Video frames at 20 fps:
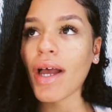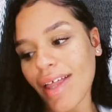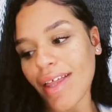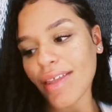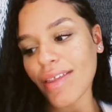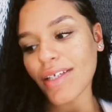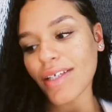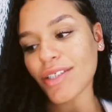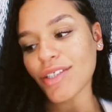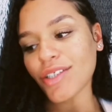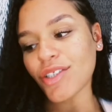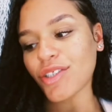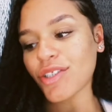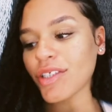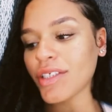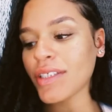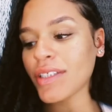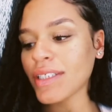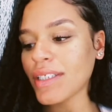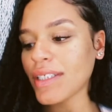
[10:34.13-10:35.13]
This
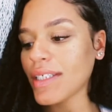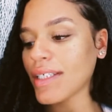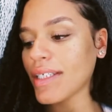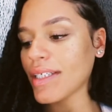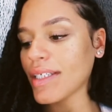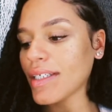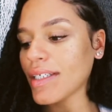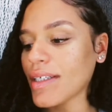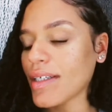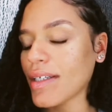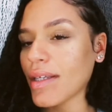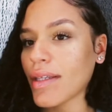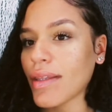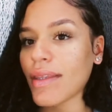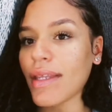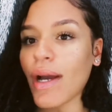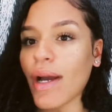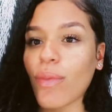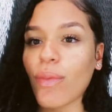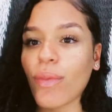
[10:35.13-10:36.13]
journey
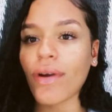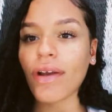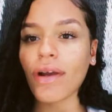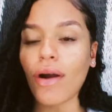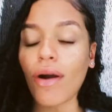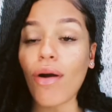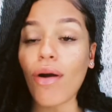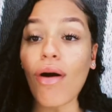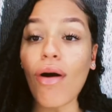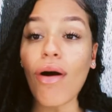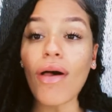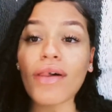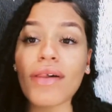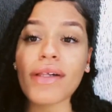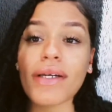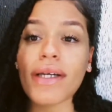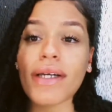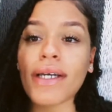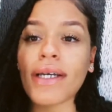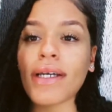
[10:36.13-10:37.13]
that we are all
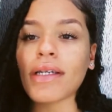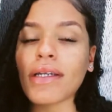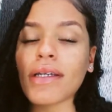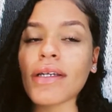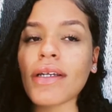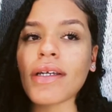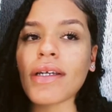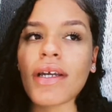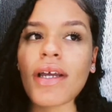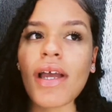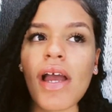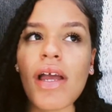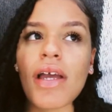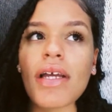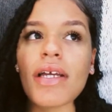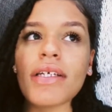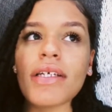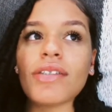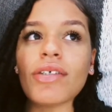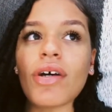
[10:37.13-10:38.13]
in
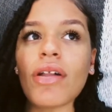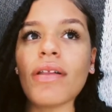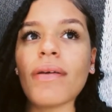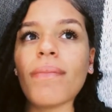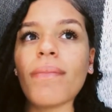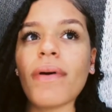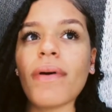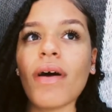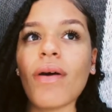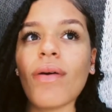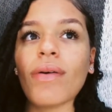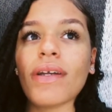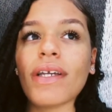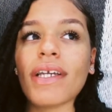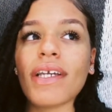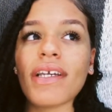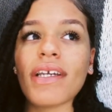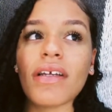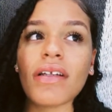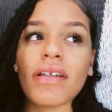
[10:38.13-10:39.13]
is all about
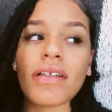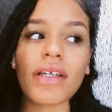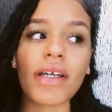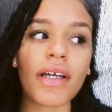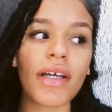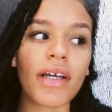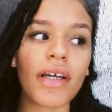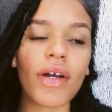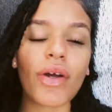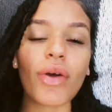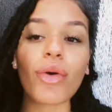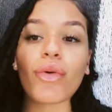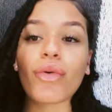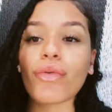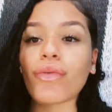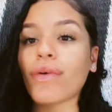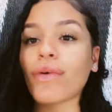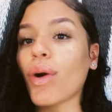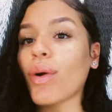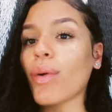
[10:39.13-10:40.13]
healing,
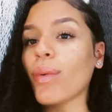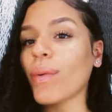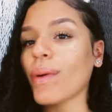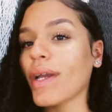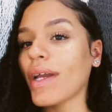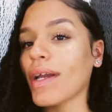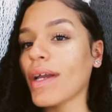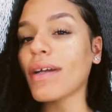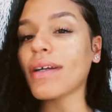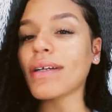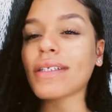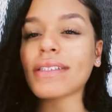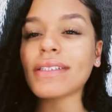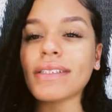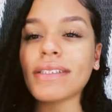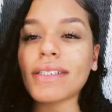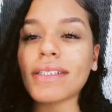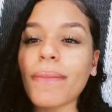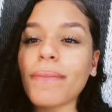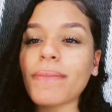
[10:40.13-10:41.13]
growing,
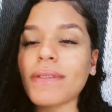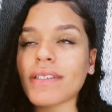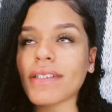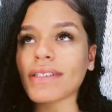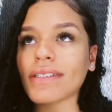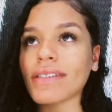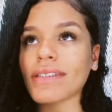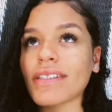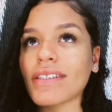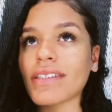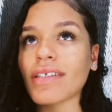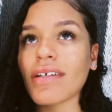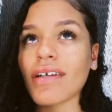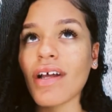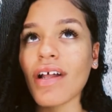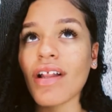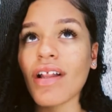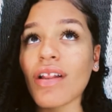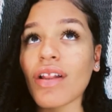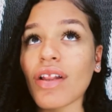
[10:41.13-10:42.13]
acceptance,
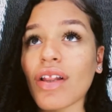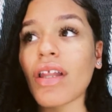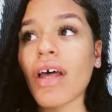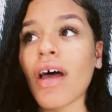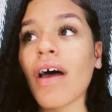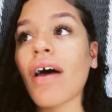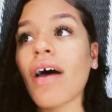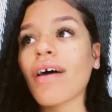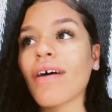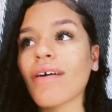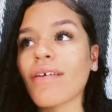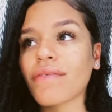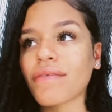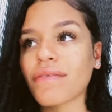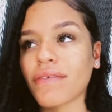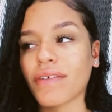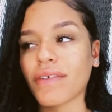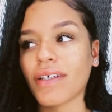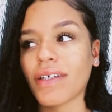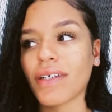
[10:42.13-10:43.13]
love,
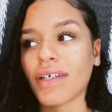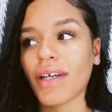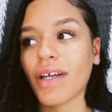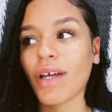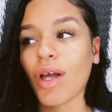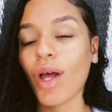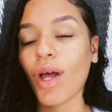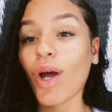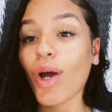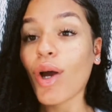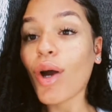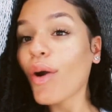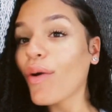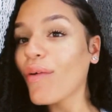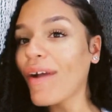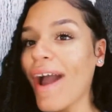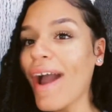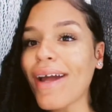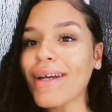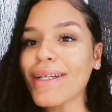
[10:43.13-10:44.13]

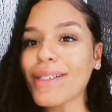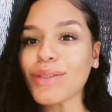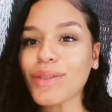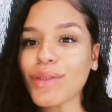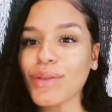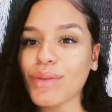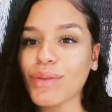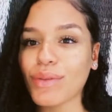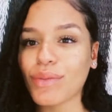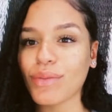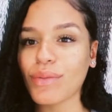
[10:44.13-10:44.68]
gratitude.